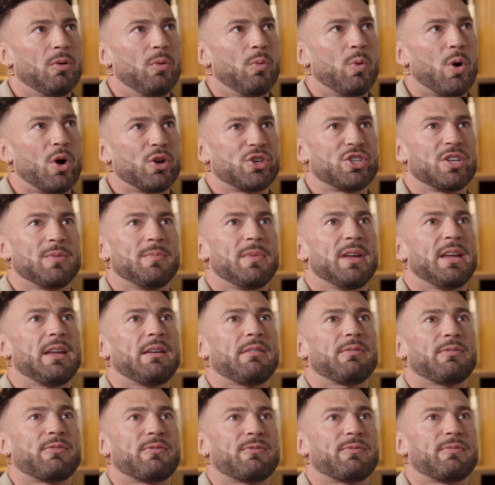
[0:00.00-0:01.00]
watching
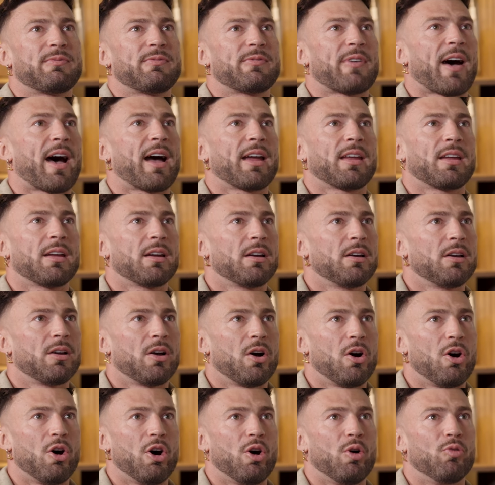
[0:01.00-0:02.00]
me fight
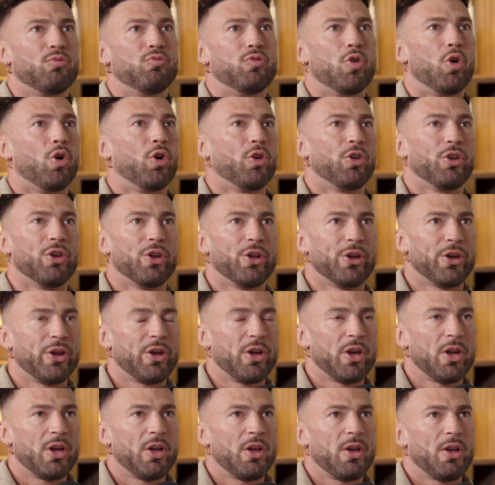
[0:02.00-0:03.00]
or run,
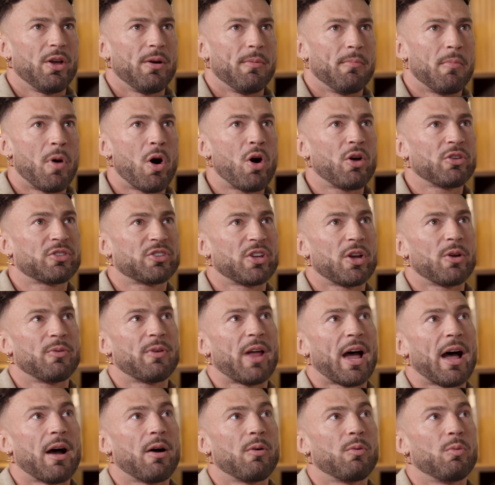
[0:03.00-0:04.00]
more so
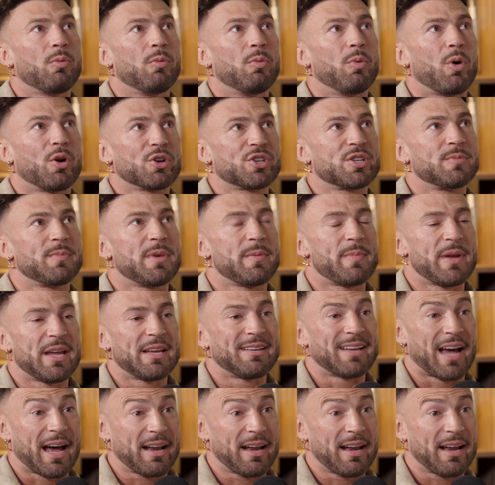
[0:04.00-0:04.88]
now watching me be a